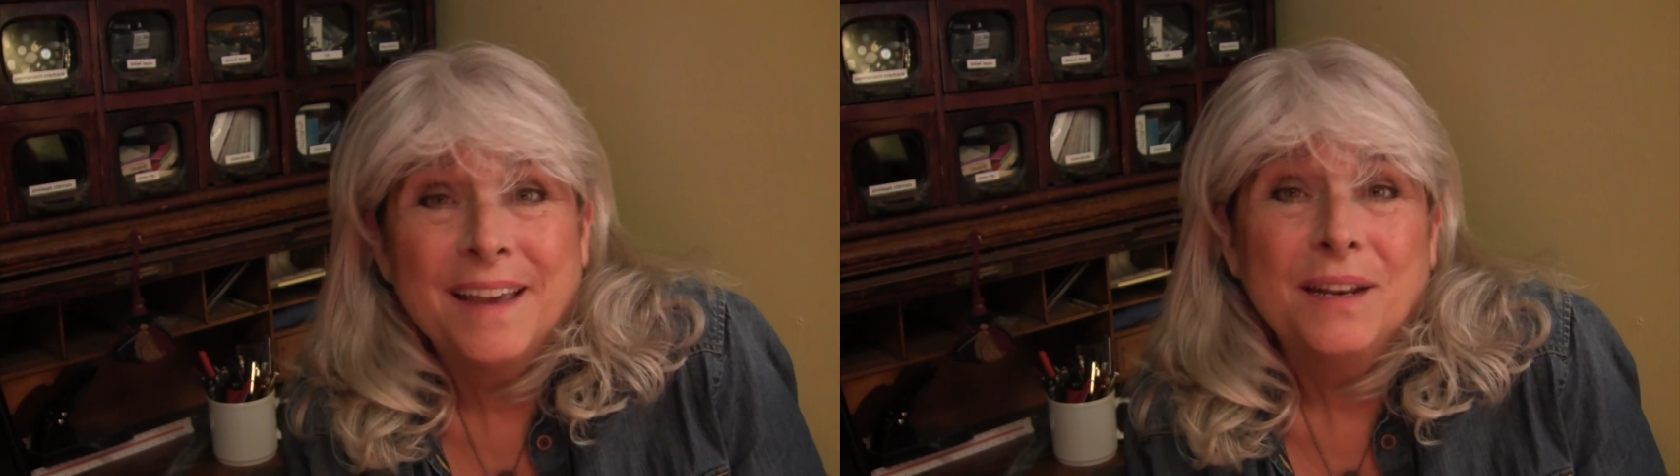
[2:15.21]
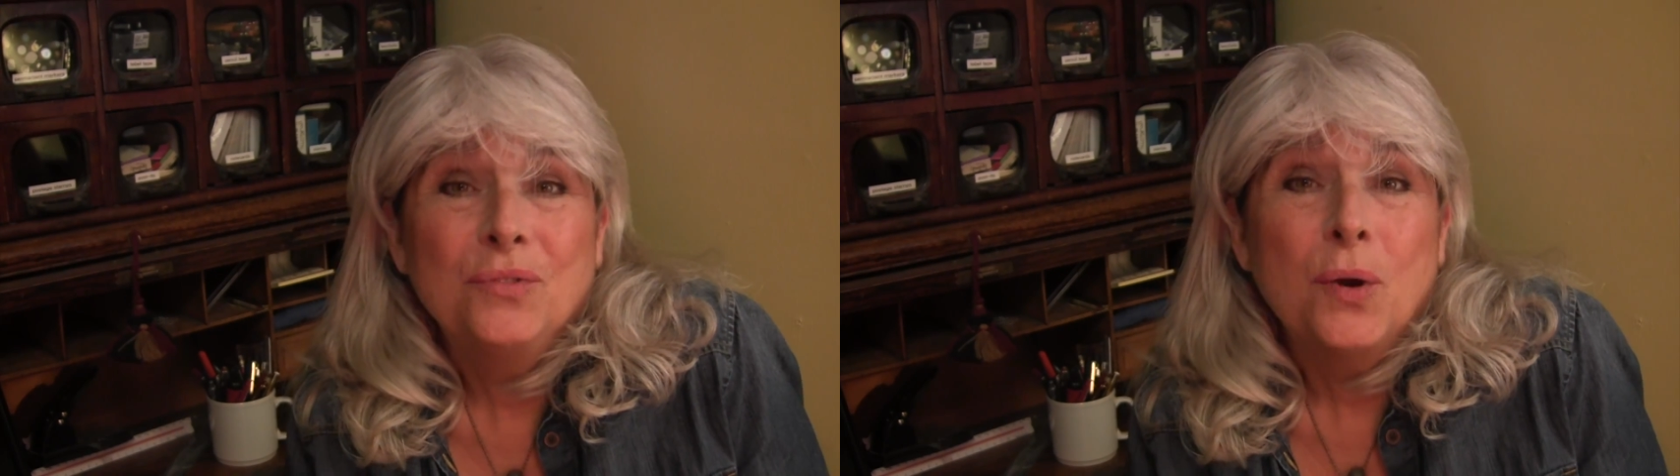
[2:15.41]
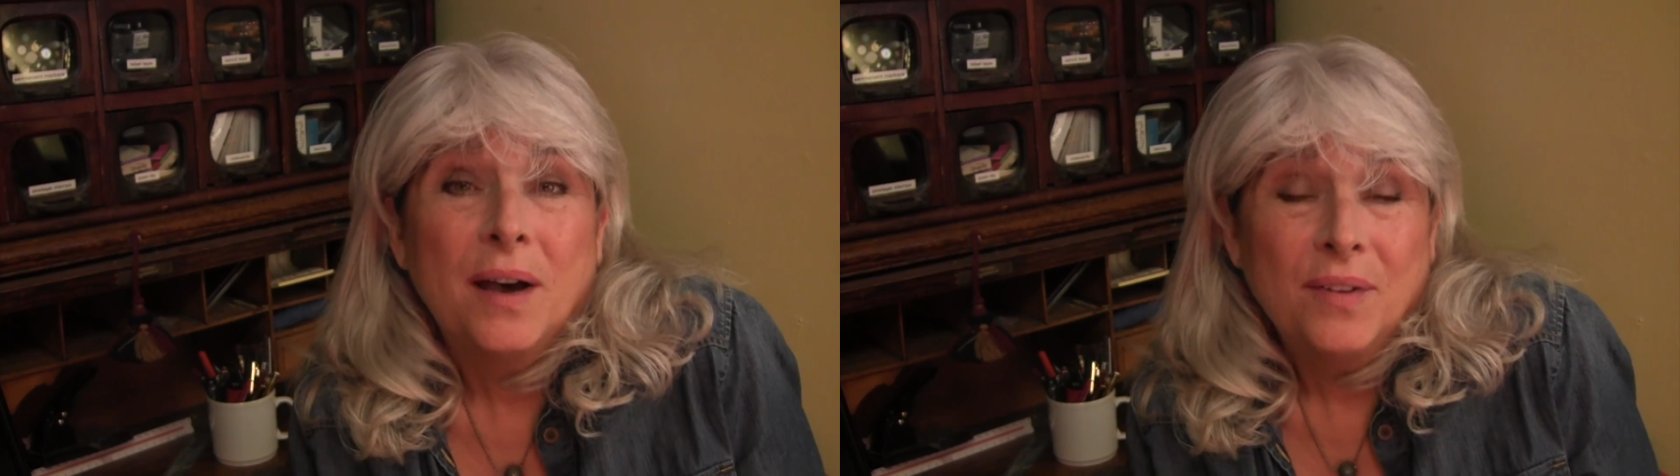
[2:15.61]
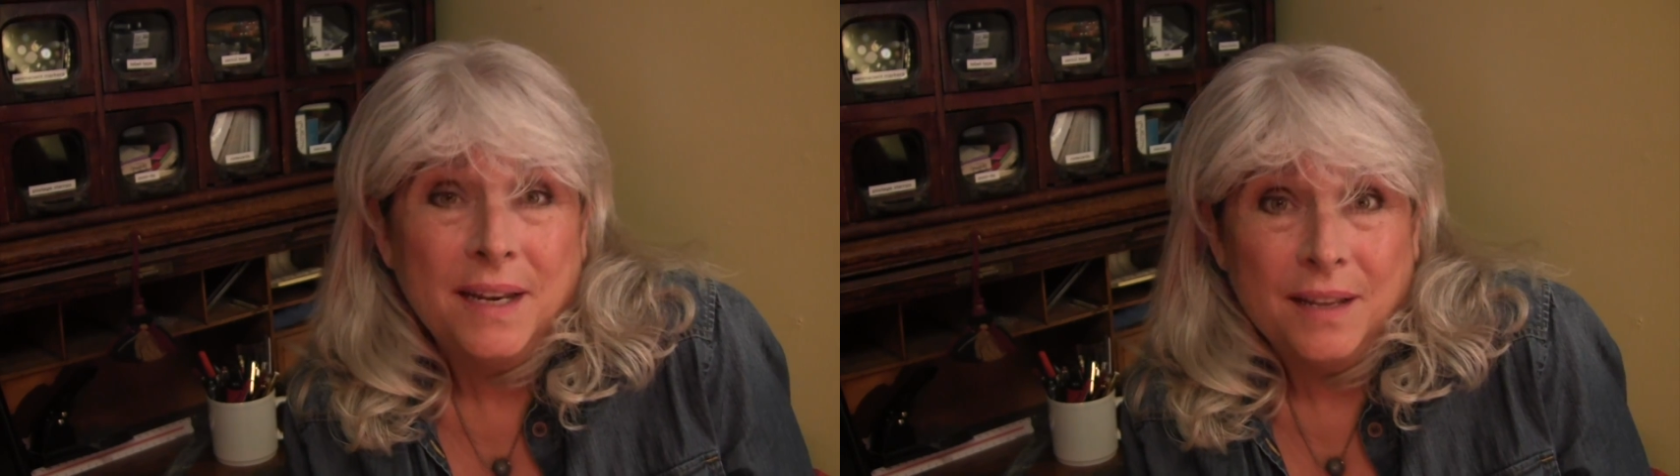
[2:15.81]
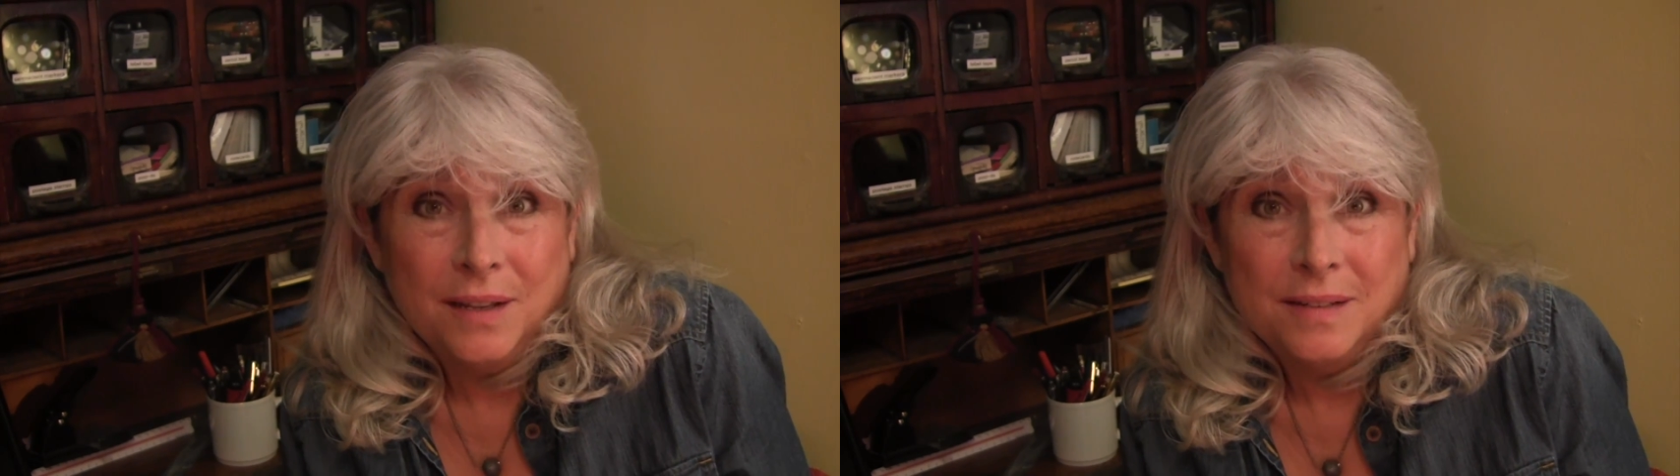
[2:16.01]
and if you have
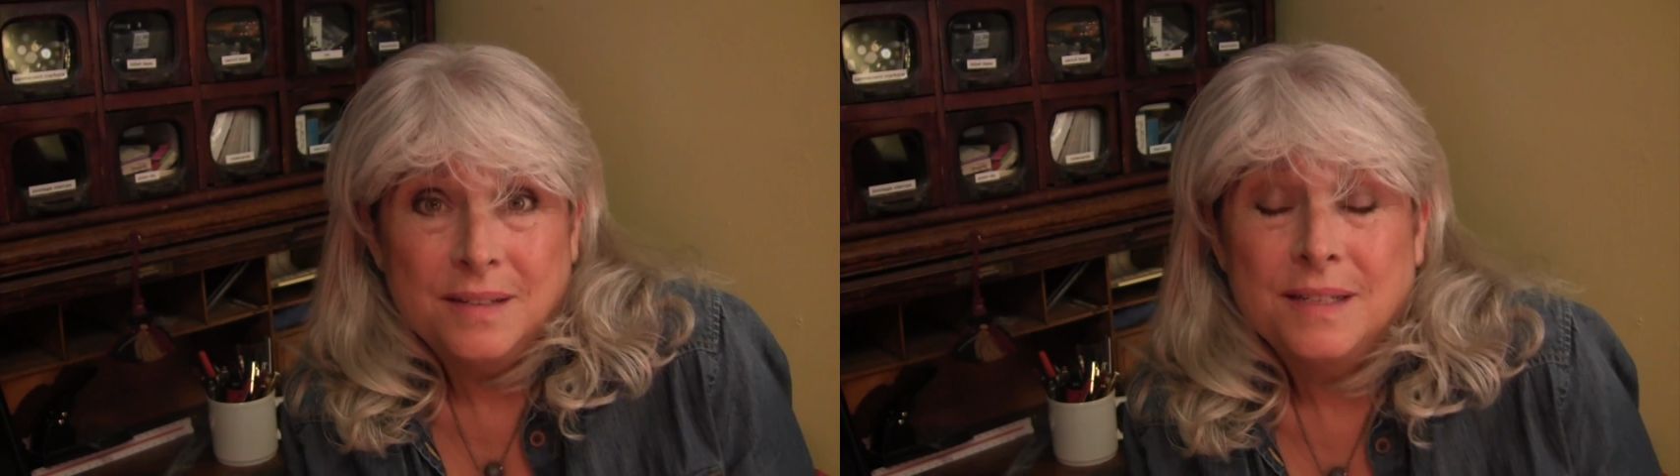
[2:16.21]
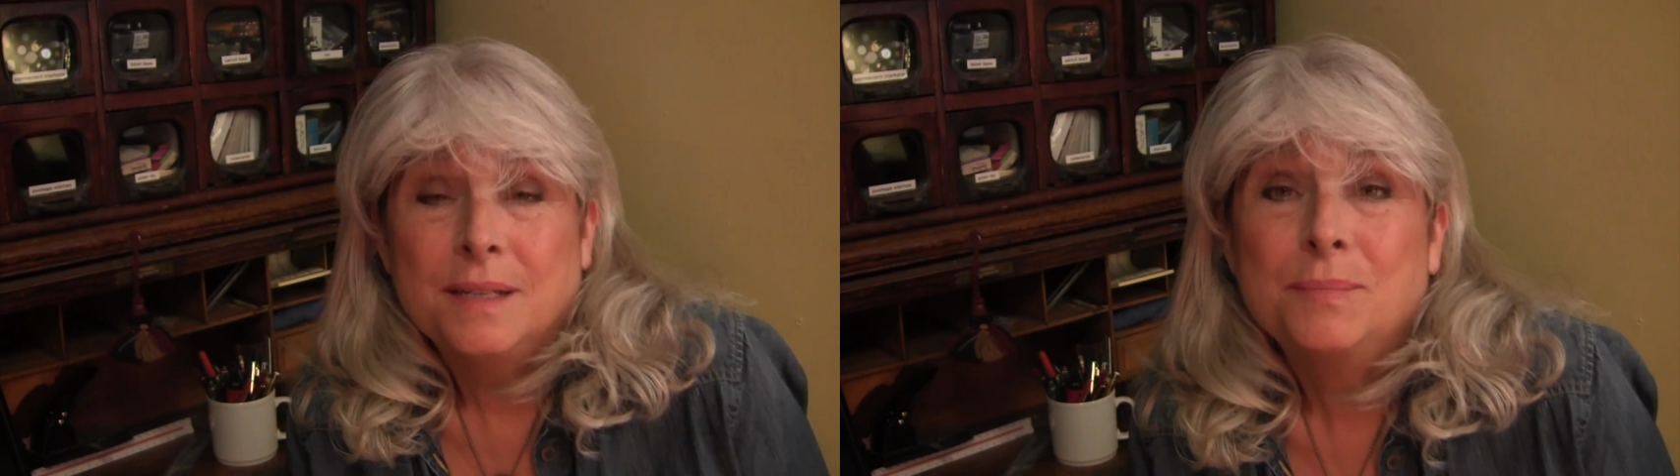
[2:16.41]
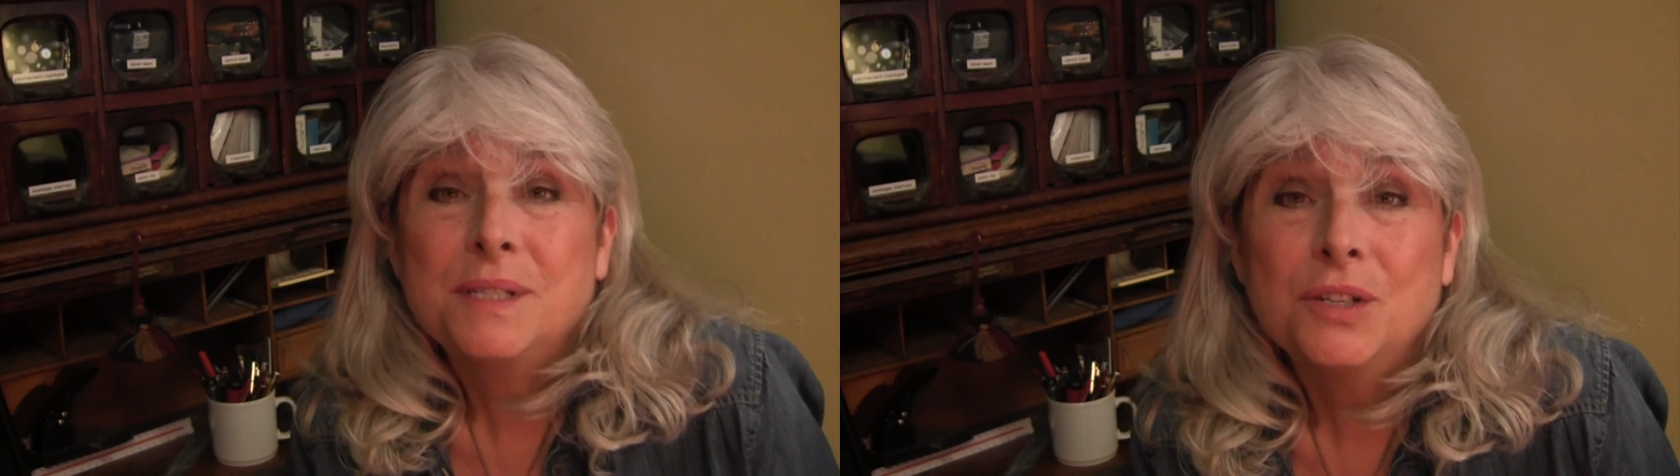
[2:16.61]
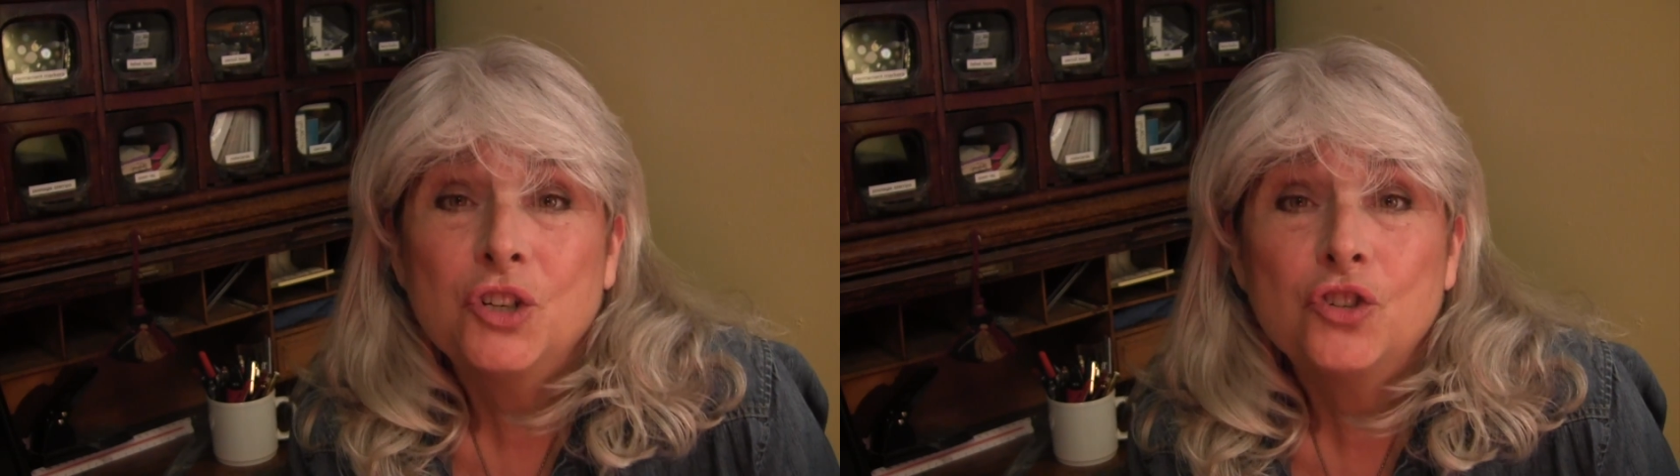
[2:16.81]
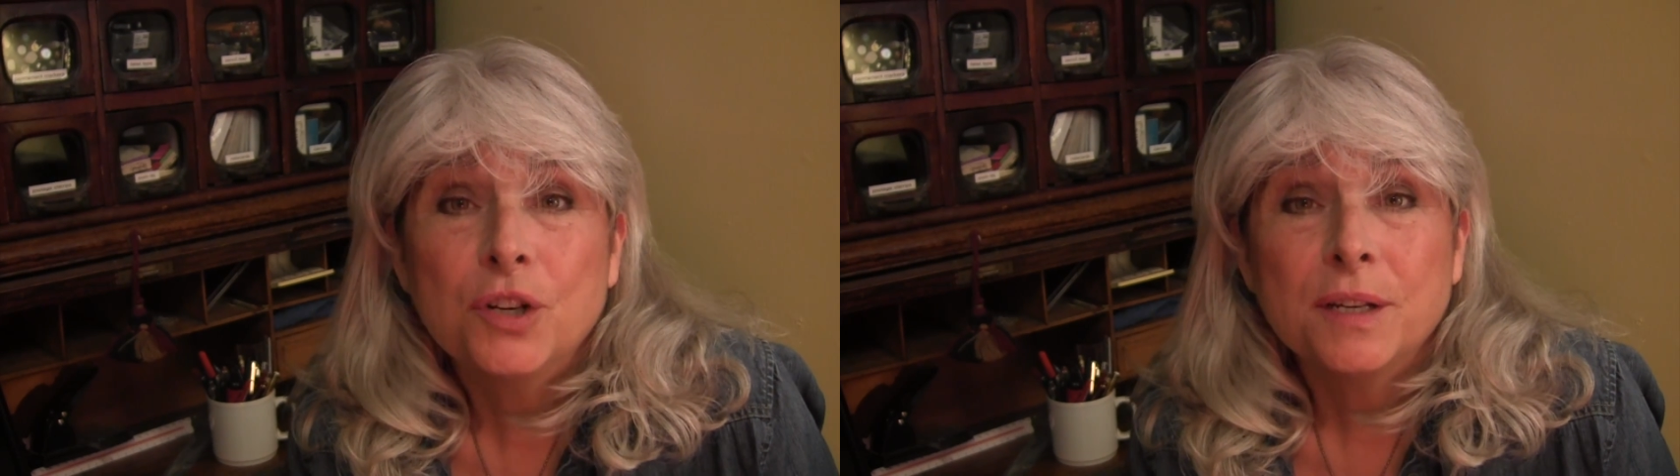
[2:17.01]
any tips
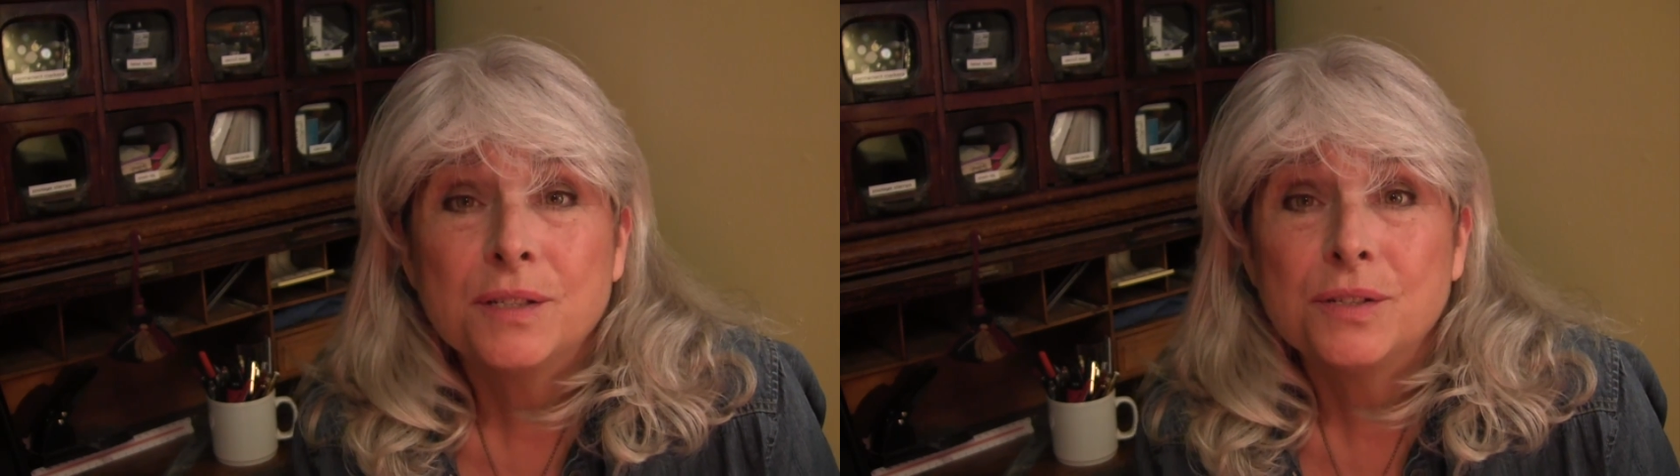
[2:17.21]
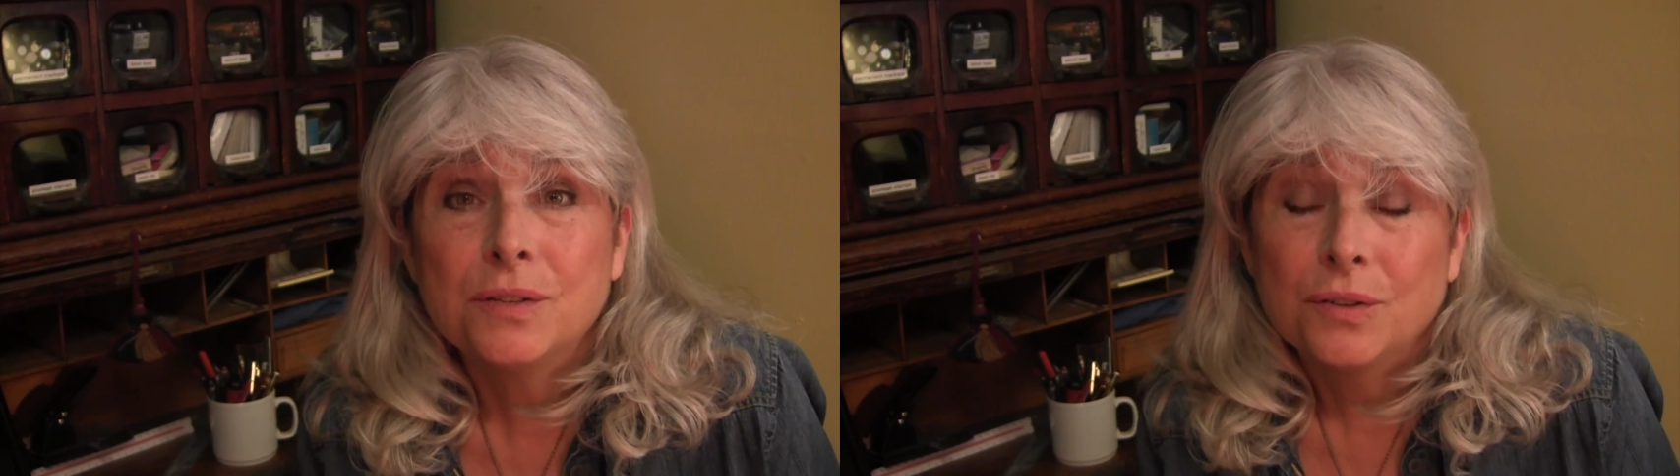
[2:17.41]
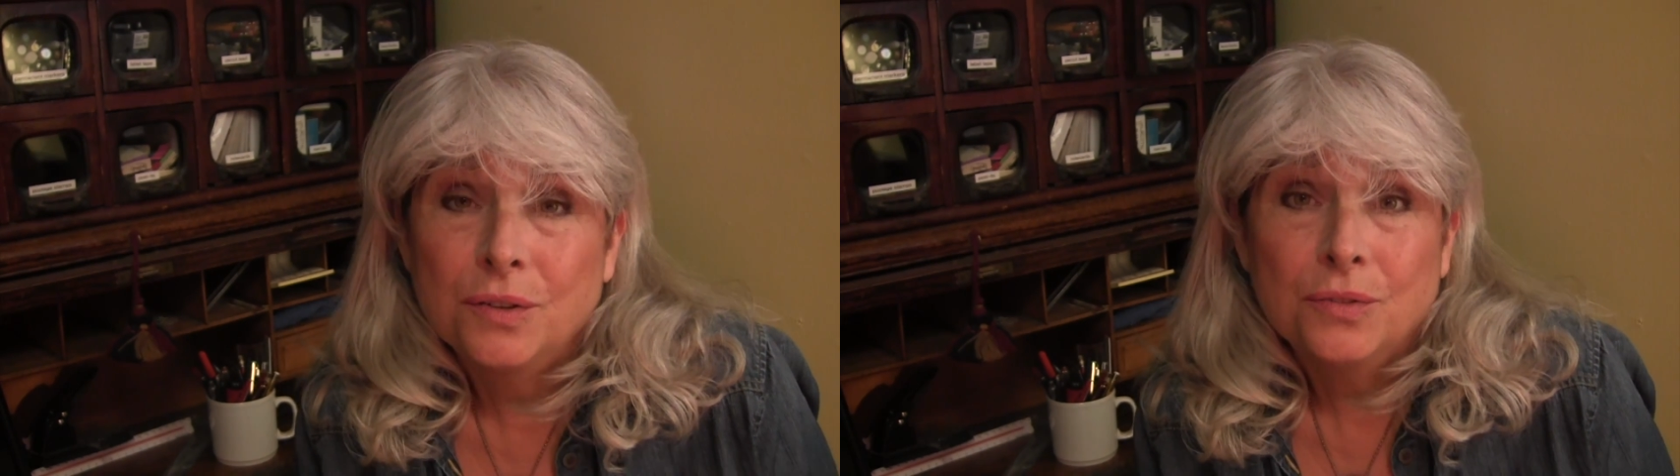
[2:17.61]
and tricks